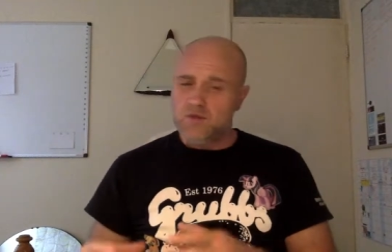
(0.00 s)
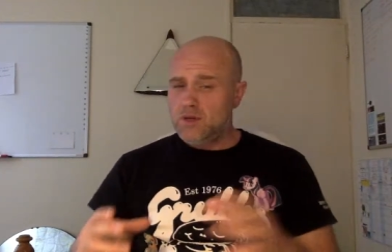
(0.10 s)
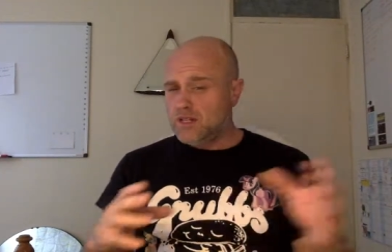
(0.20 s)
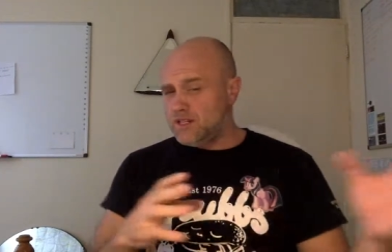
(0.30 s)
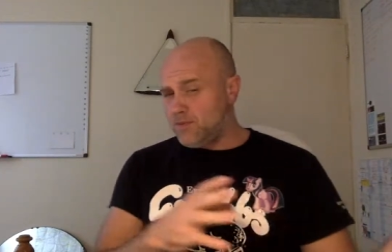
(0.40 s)
to
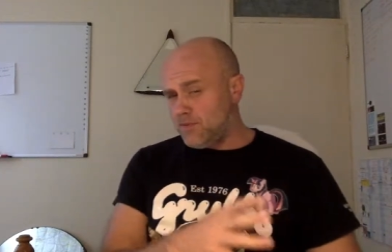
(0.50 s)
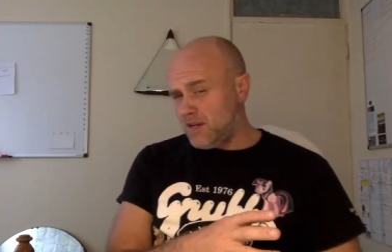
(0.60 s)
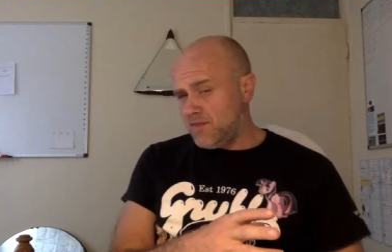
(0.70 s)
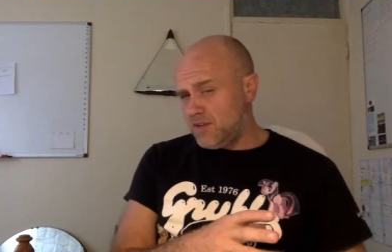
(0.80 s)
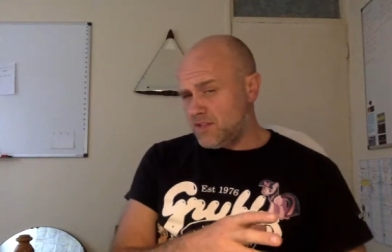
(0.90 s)
it as the
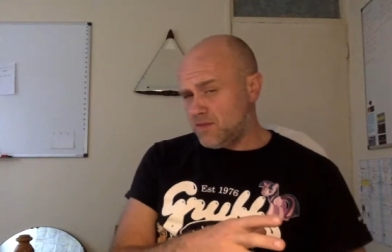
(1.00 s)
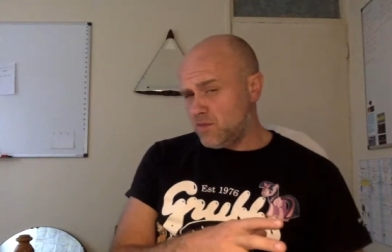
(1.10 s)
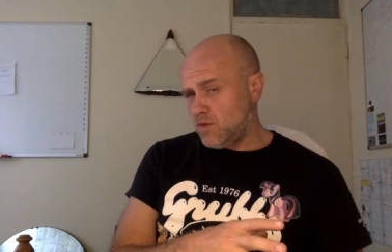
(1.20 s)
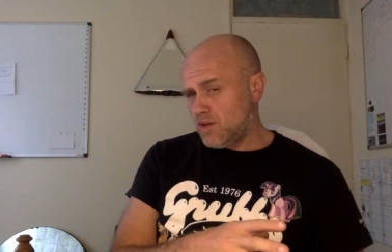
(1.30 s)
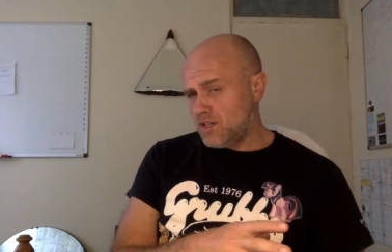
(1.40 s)
previous
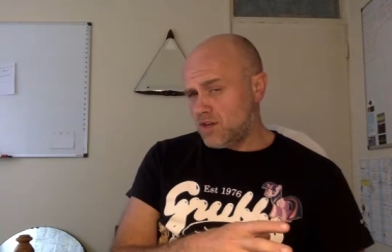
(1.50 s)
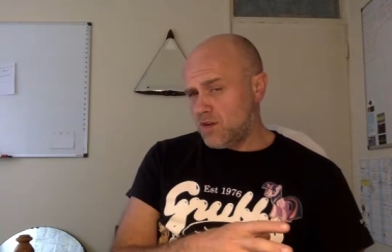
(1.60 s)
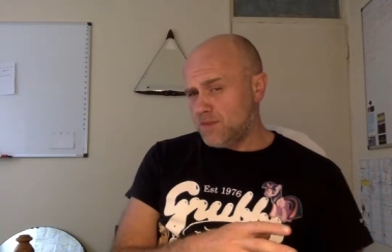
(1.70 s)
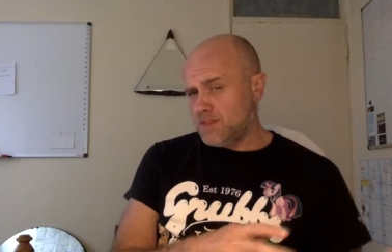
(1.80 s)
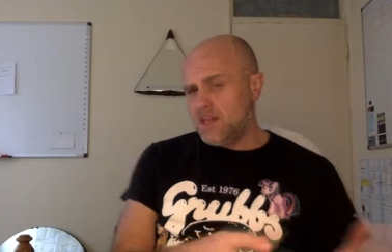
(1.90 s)

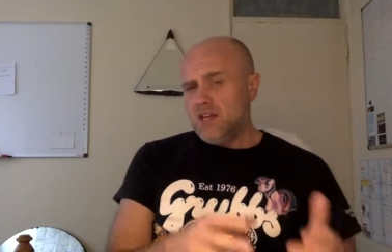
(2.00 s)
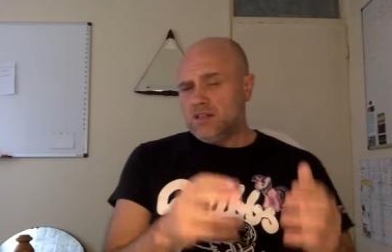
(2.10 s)
workshops.